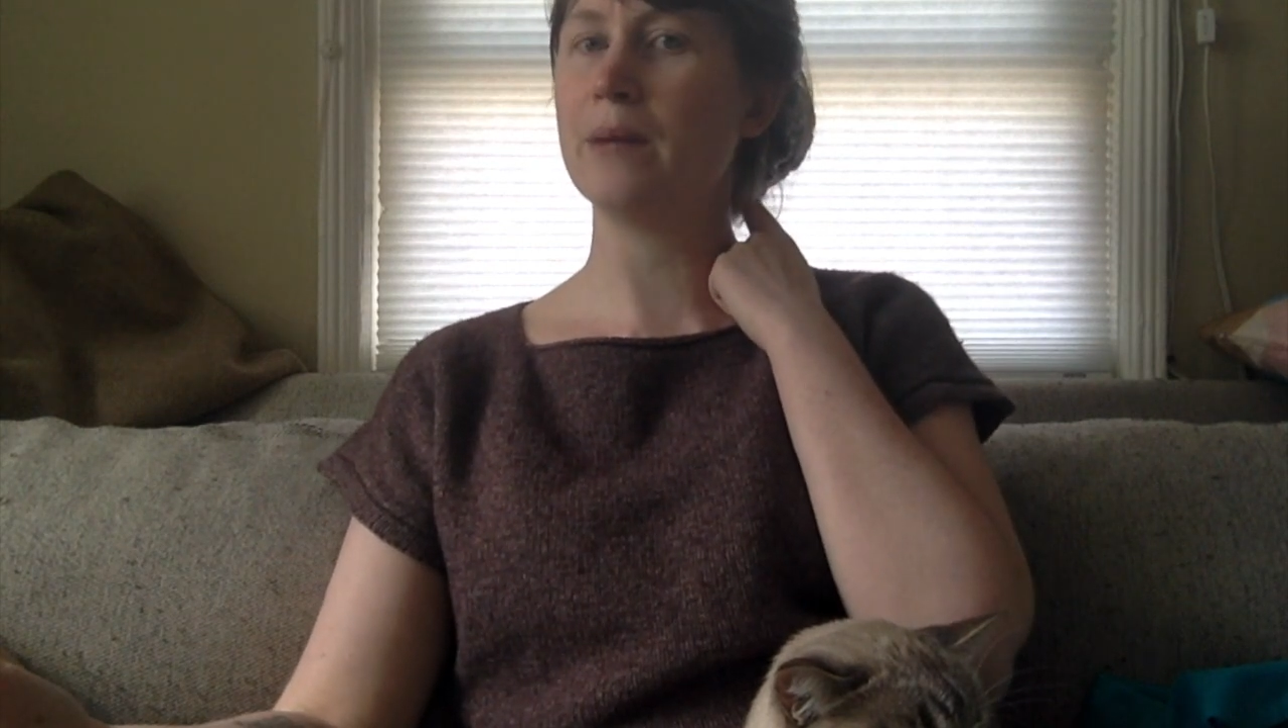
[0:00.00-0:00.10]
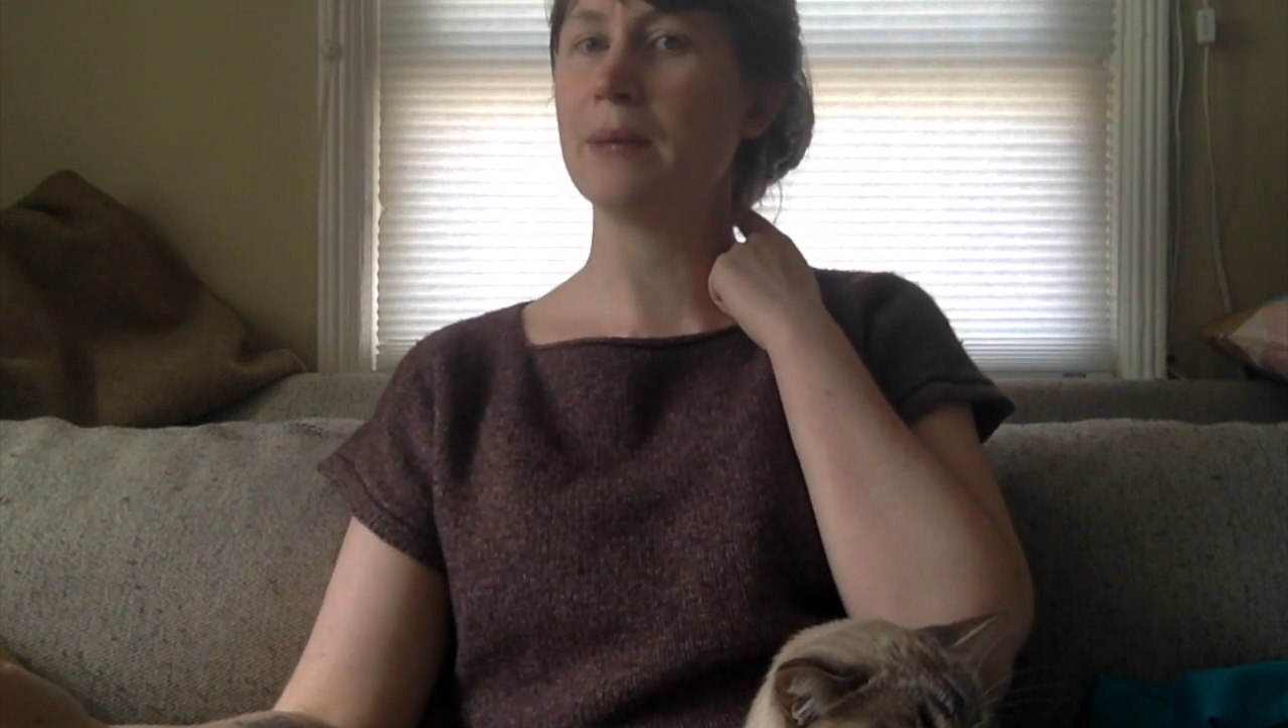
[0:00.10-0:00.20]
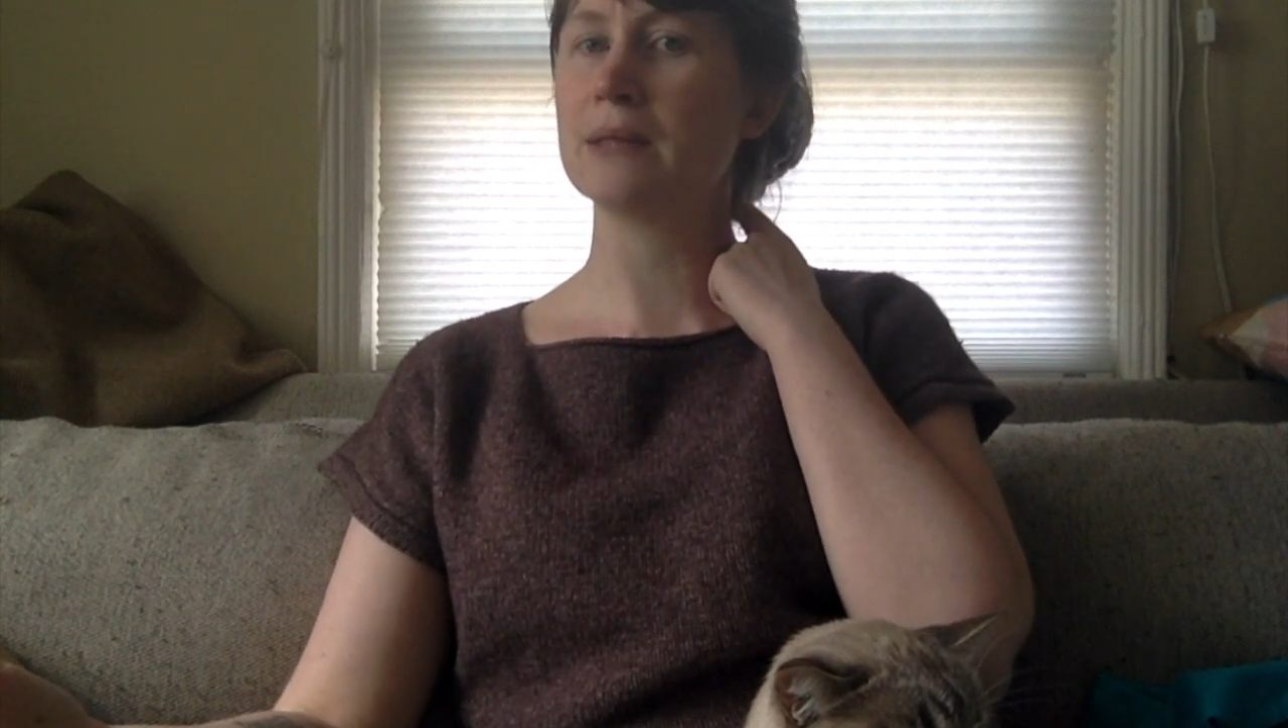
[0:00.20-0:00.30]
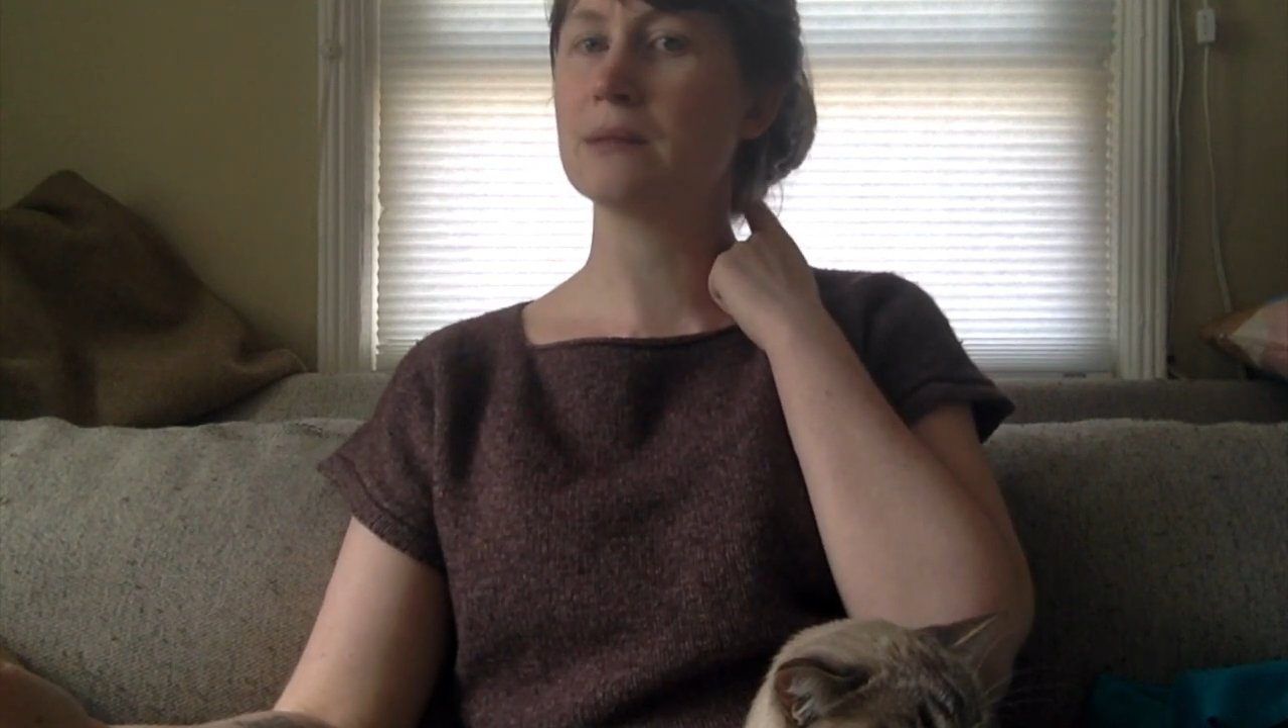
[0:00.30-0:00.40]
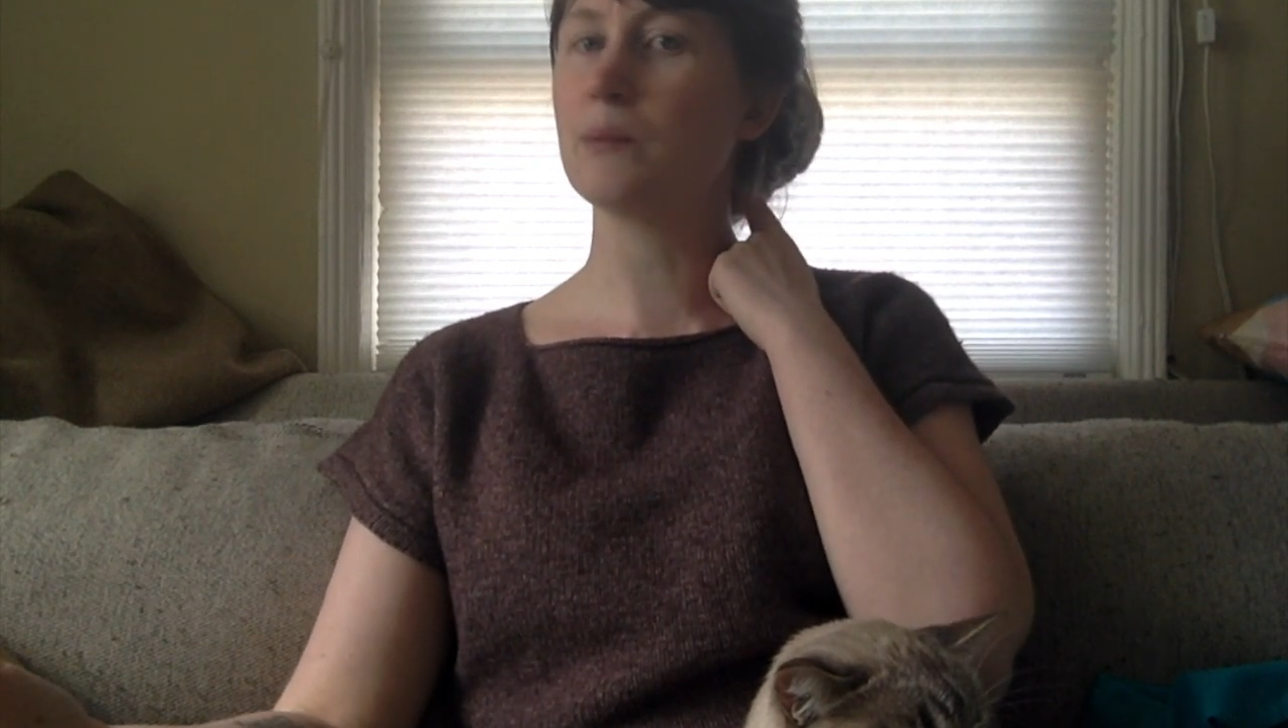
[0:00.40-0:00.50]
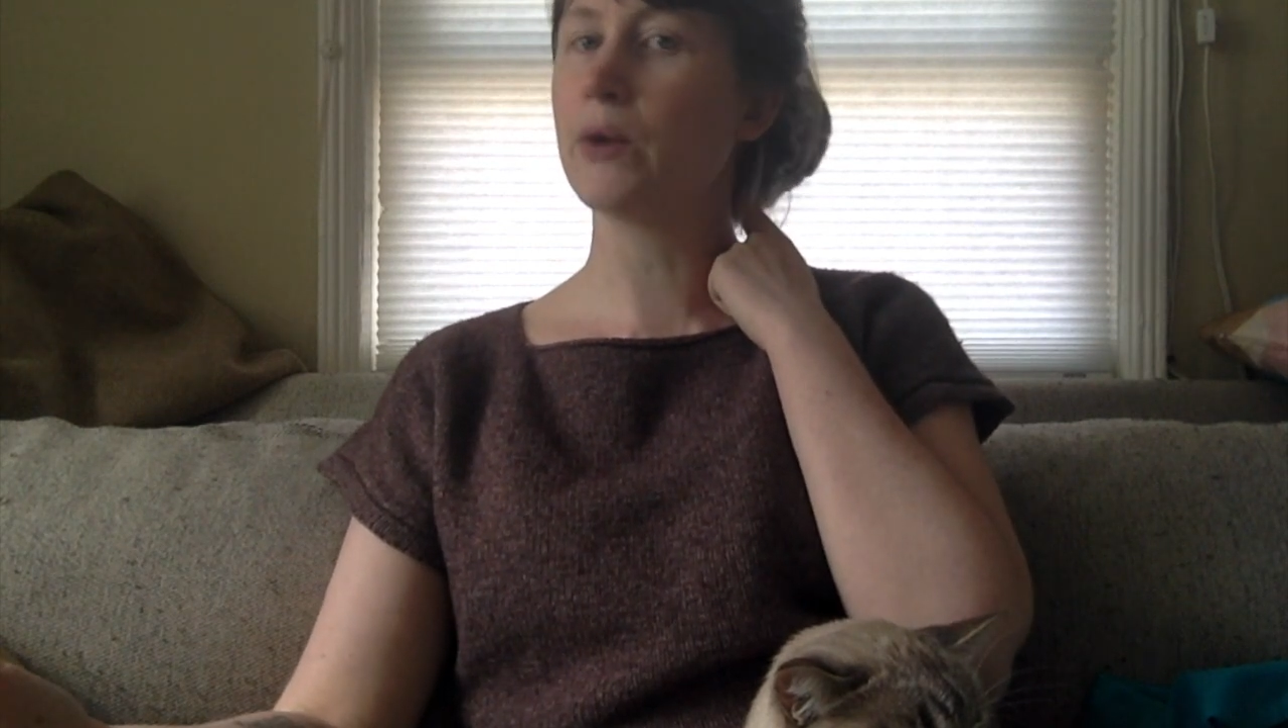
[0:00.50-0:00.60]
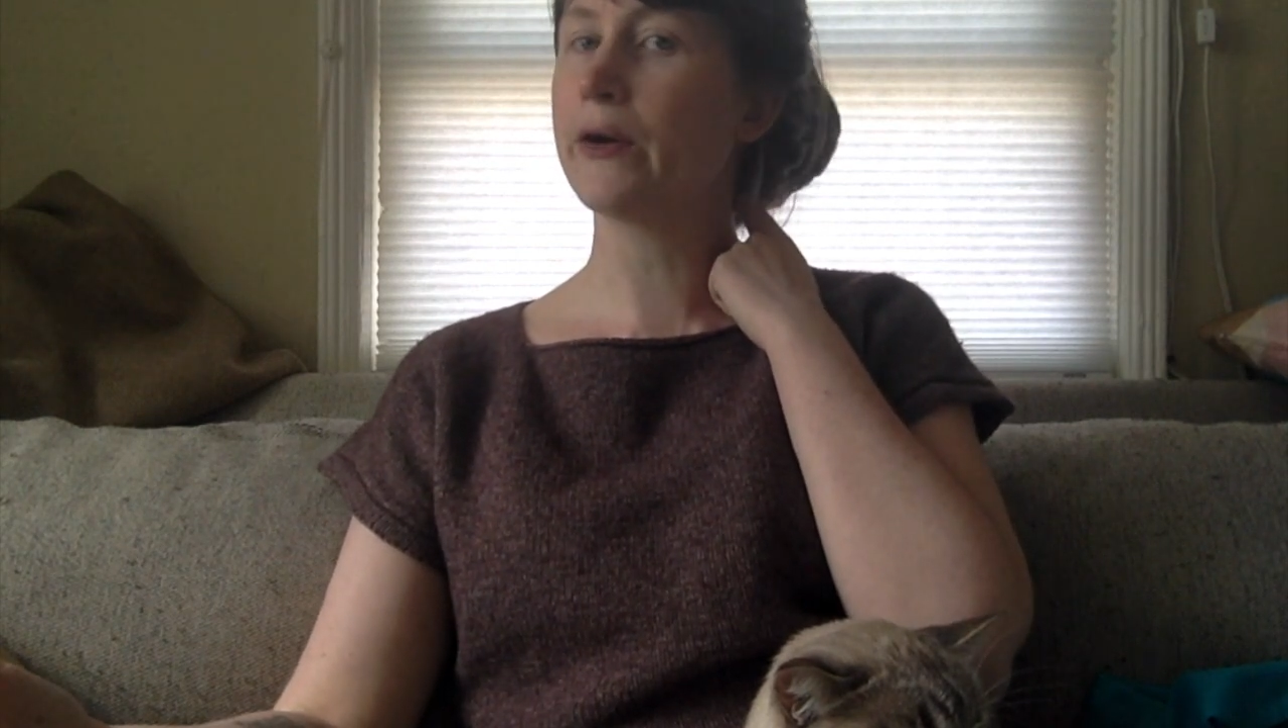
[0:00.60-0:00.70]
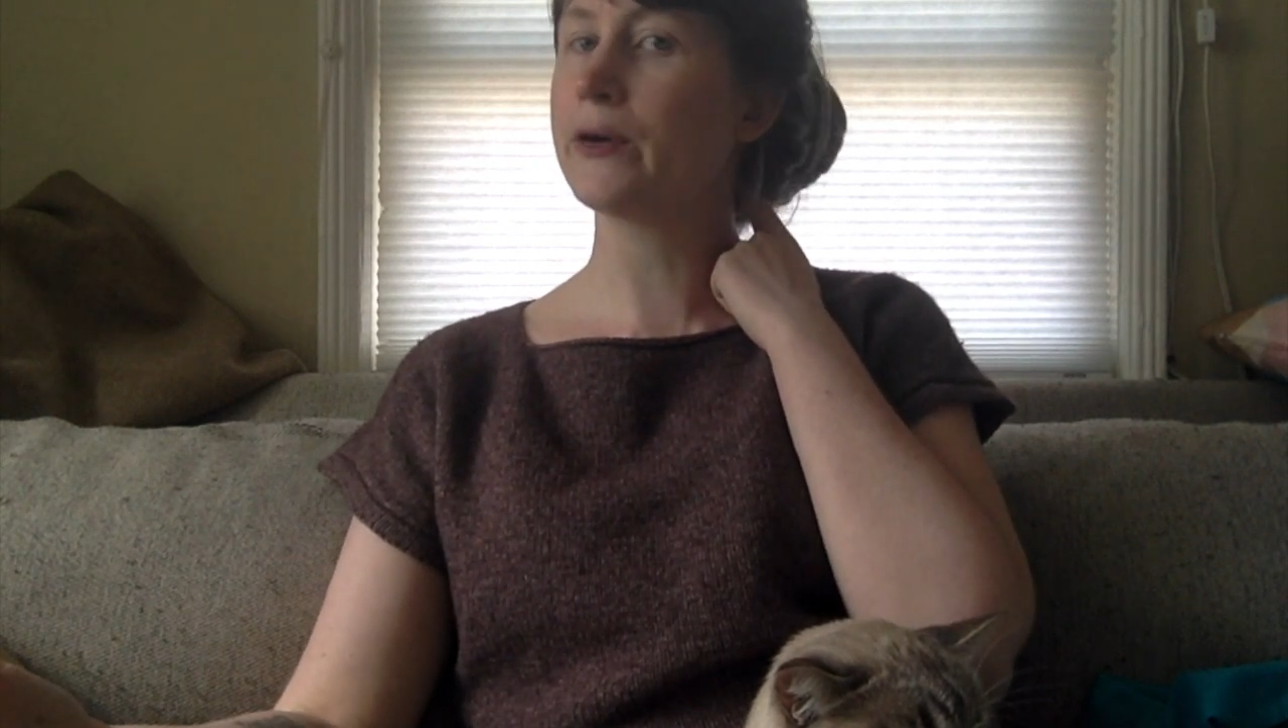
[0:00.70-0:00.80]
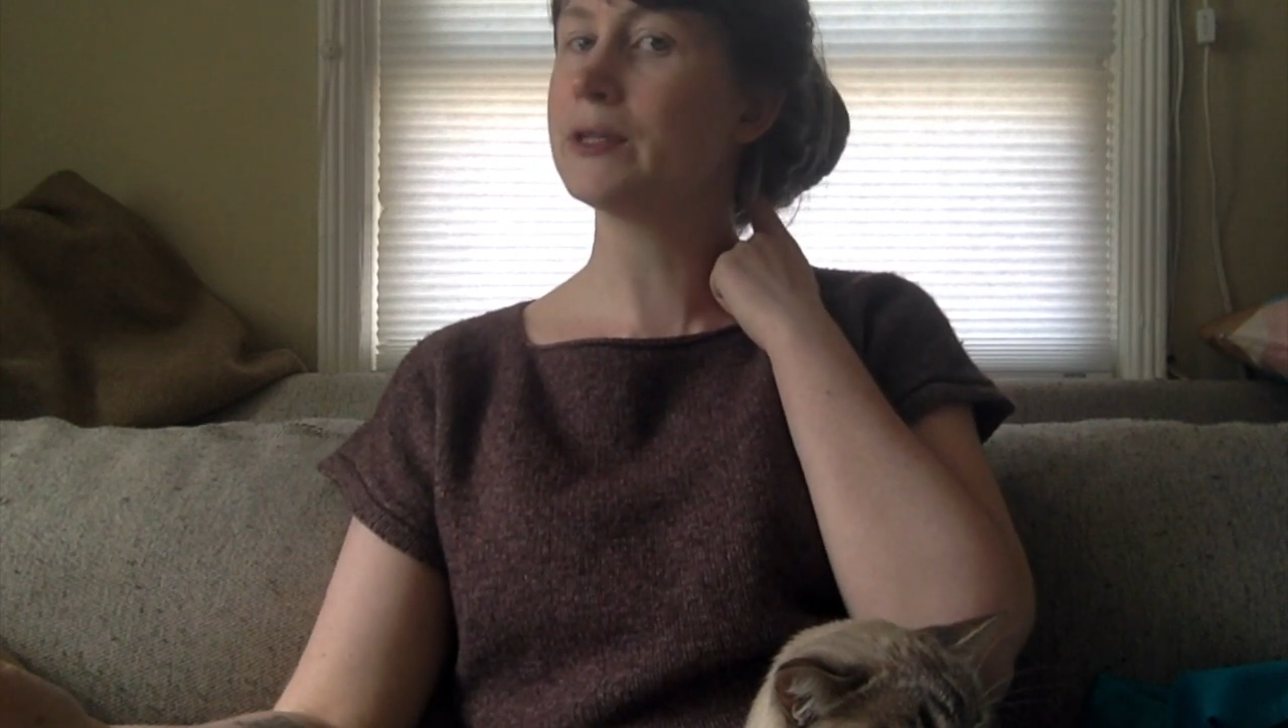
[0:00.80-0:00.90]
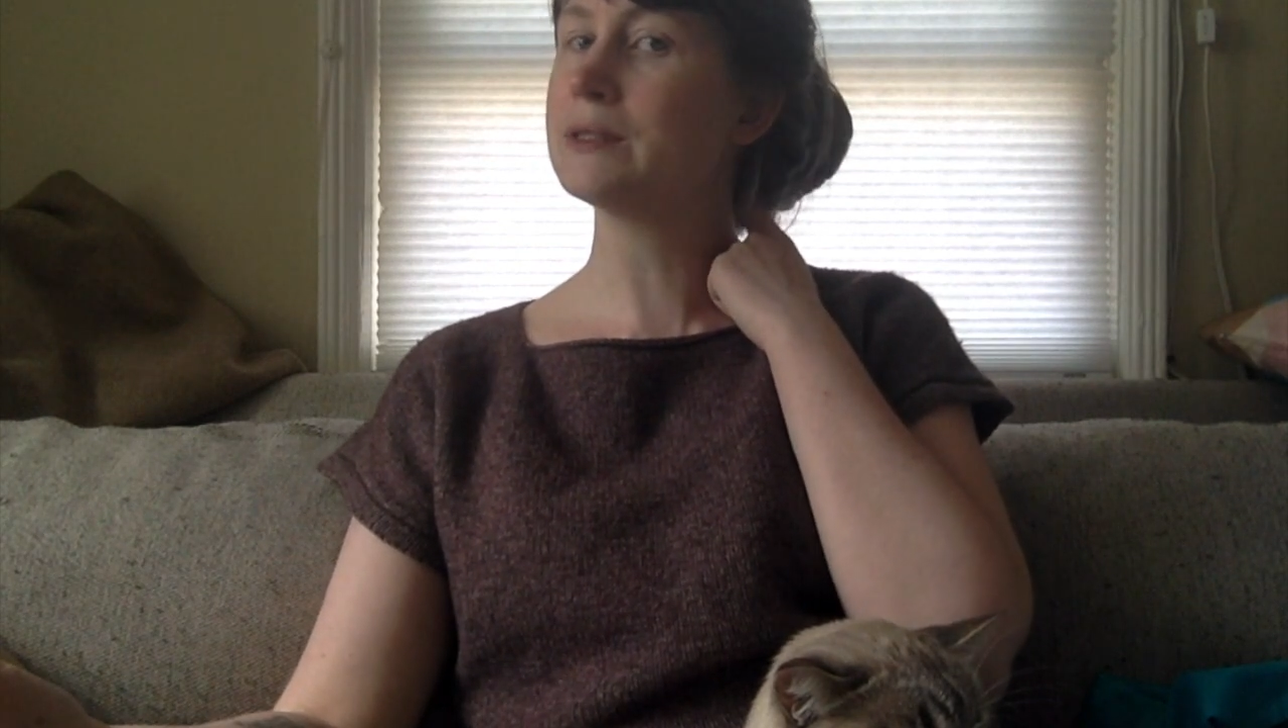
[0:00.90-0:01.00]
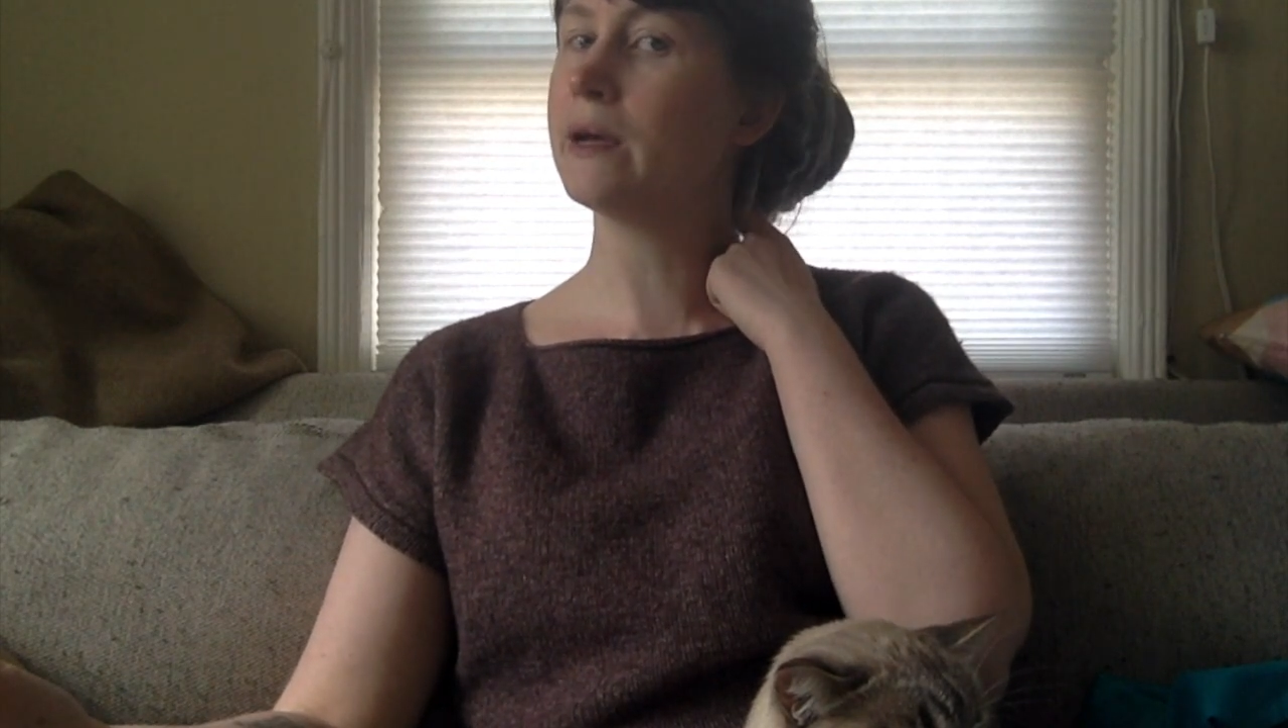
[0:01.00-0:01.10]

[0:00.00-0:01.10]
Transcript: and make some progress